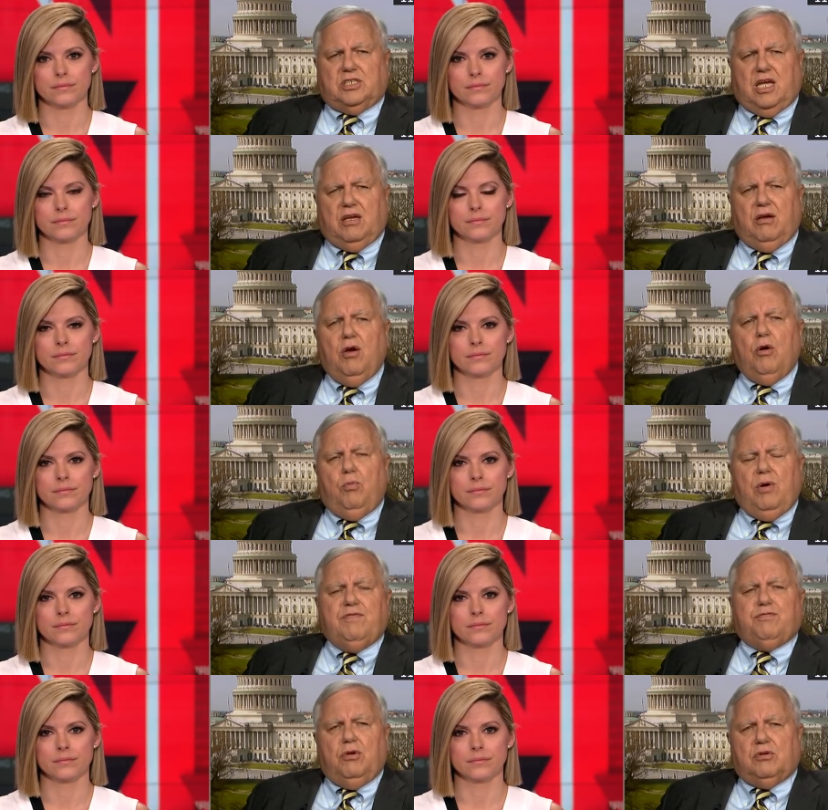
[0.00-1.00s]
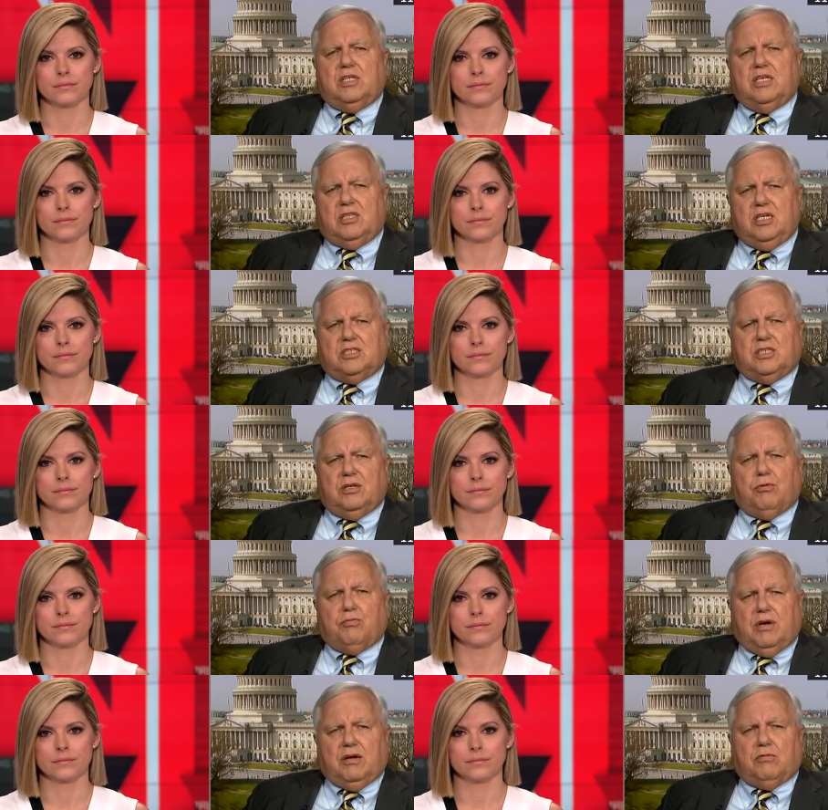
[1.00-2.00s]
Speaker 1: to say, we've looked at this in
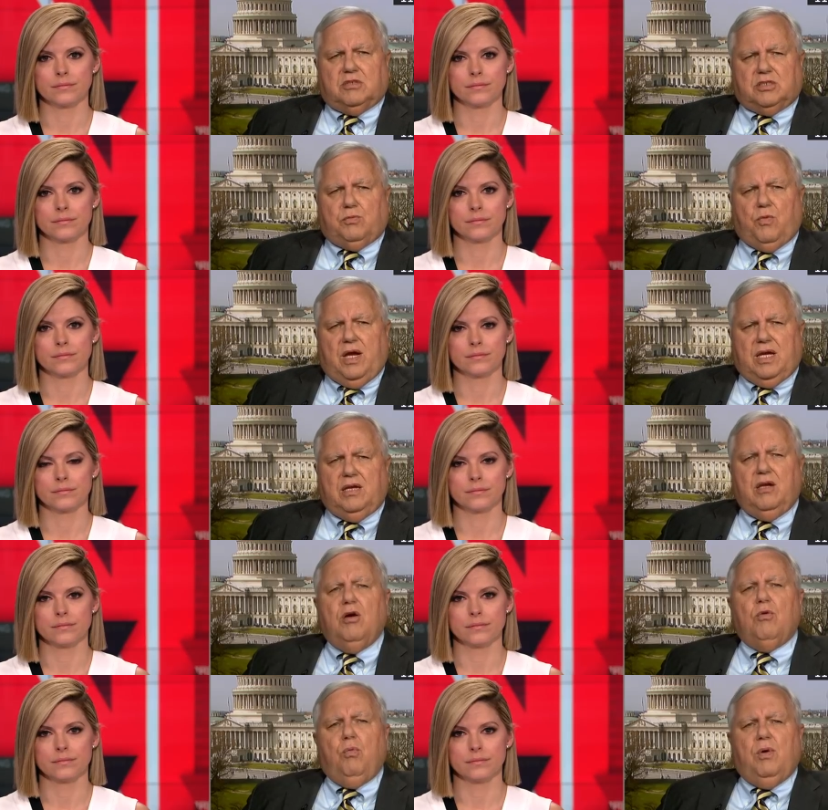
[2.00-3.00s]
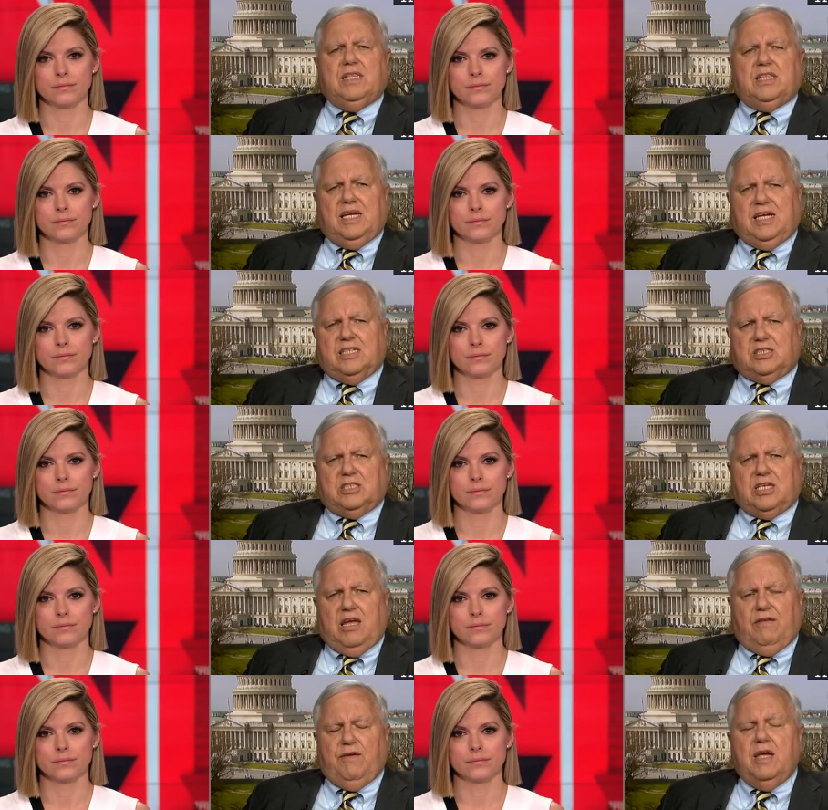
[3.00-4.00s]
a rigorous way, we think it's
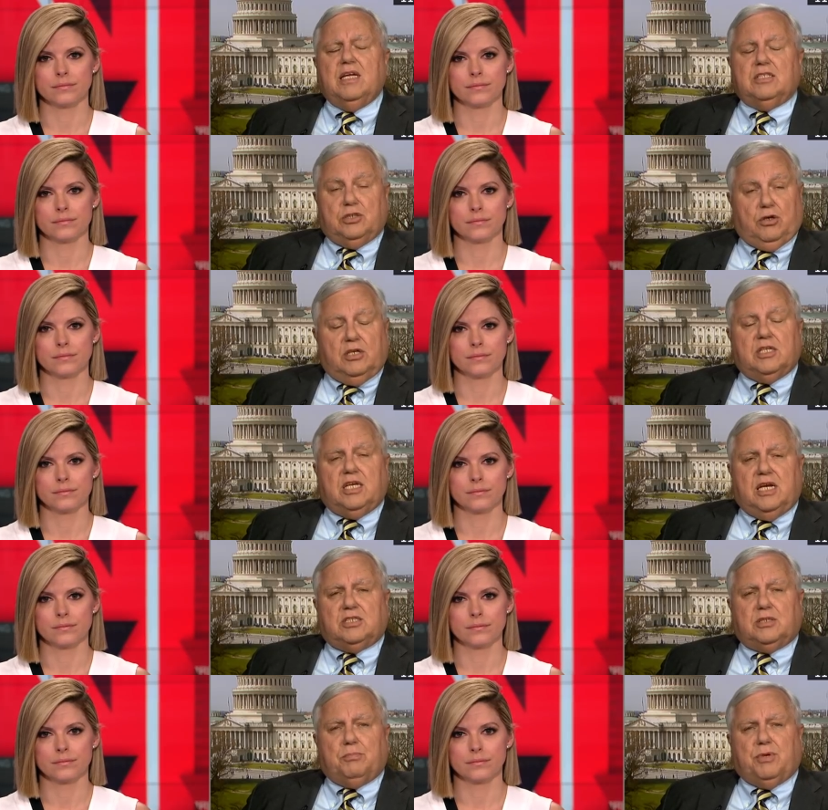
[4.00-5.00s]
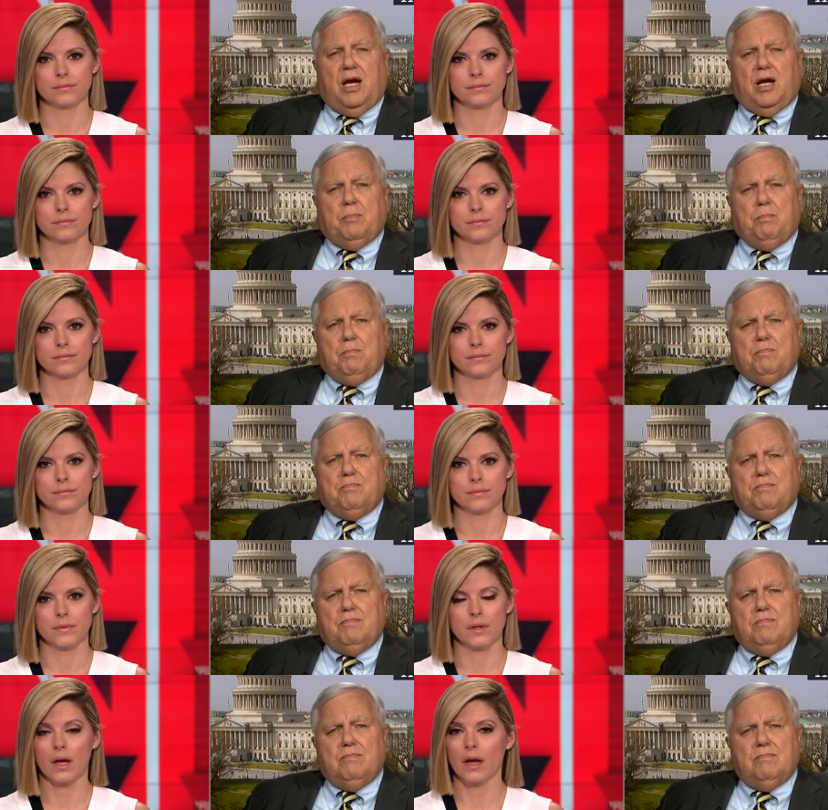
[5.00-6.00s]
safe. It's going to take some time.
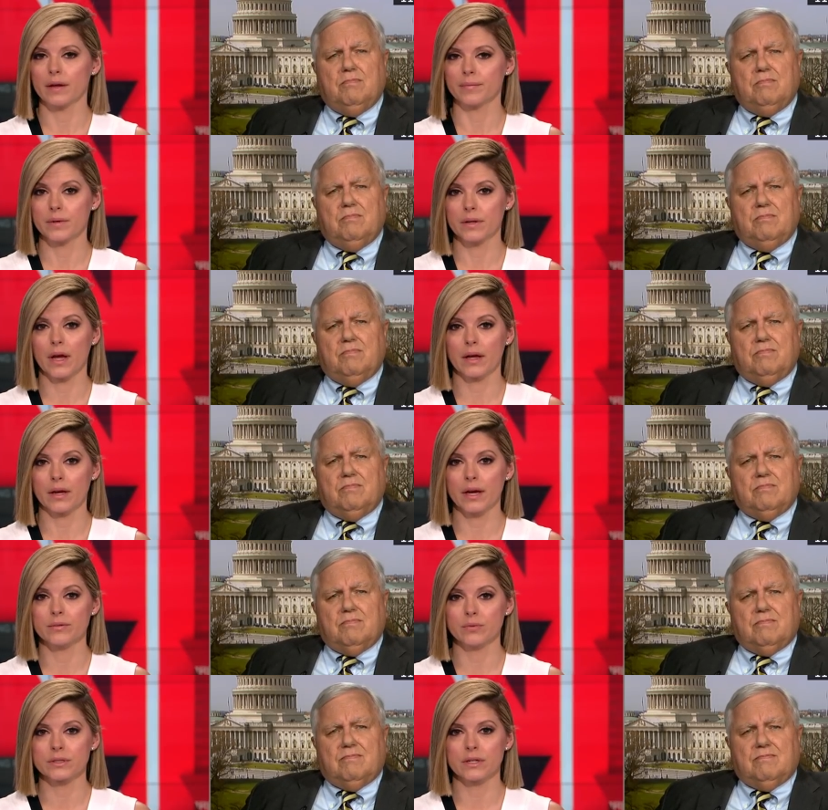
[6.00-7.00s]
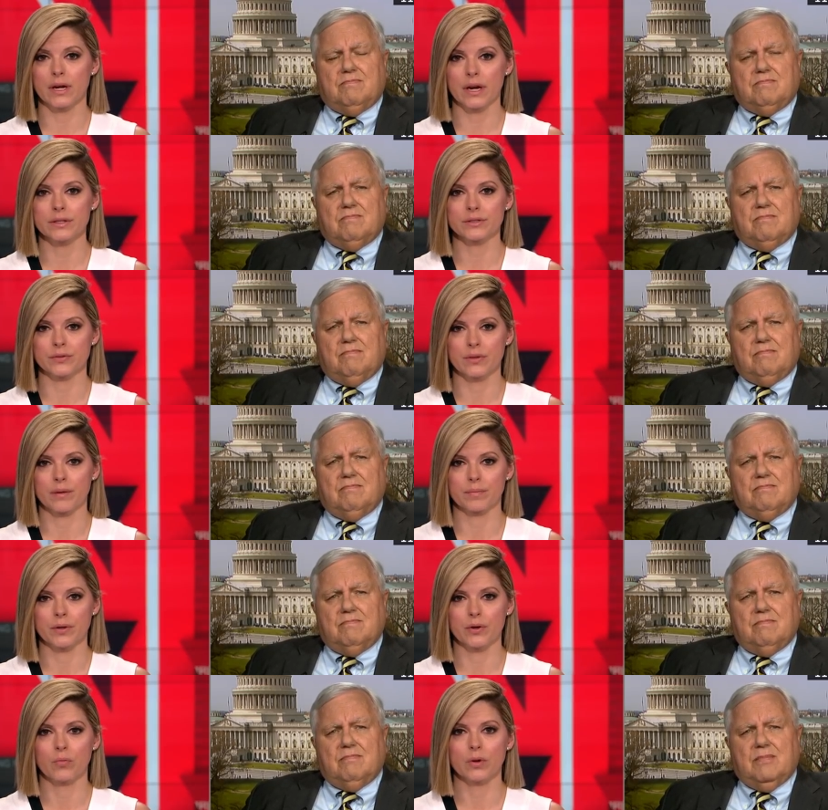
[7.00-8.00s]
Speaker 2: Yeah, I mean, I, I was going to ask you
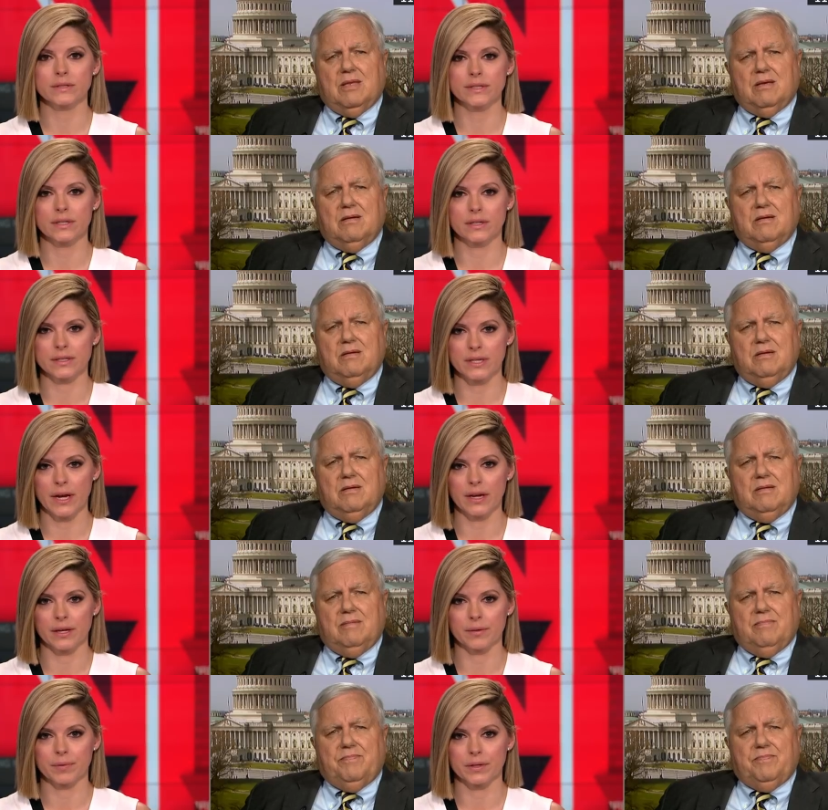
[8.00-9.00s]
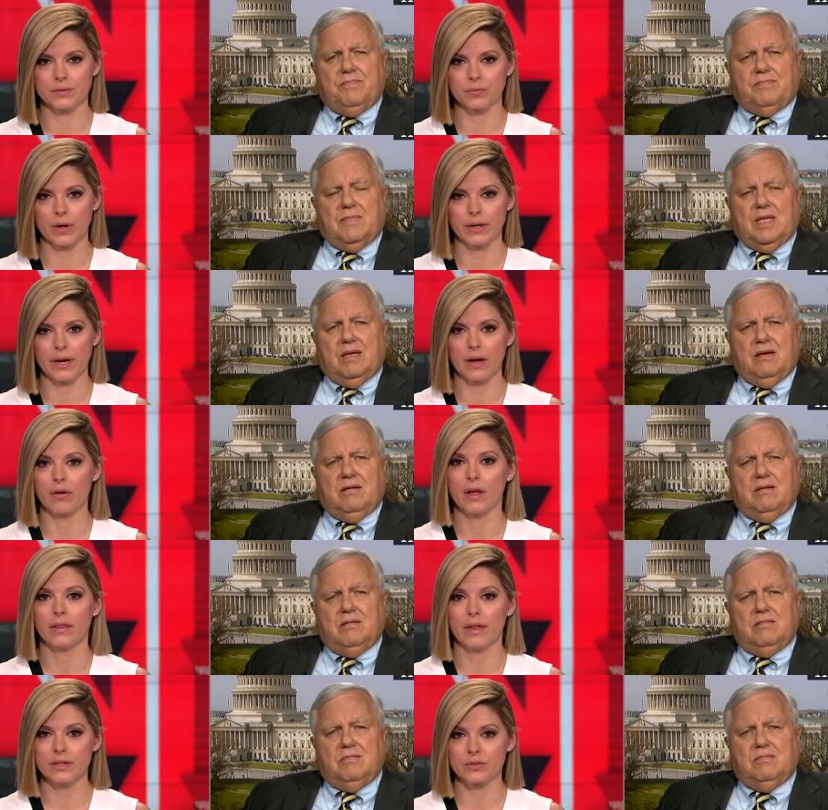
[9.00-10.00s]
that, Peter. What's it going to take? Because right now,
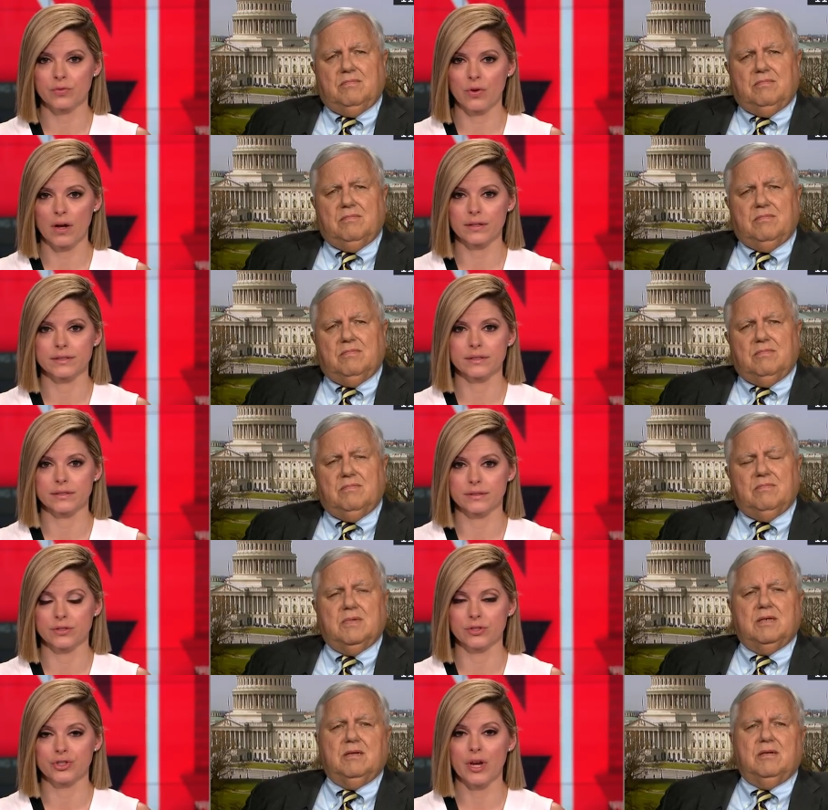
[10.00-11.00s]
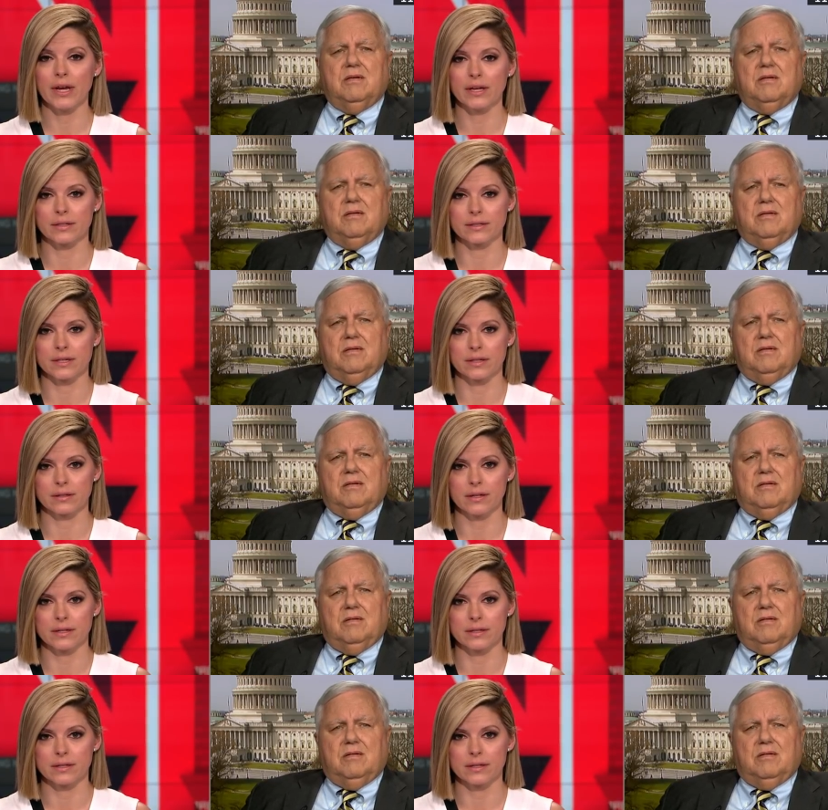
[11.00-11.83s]
that trust is shaken, to say the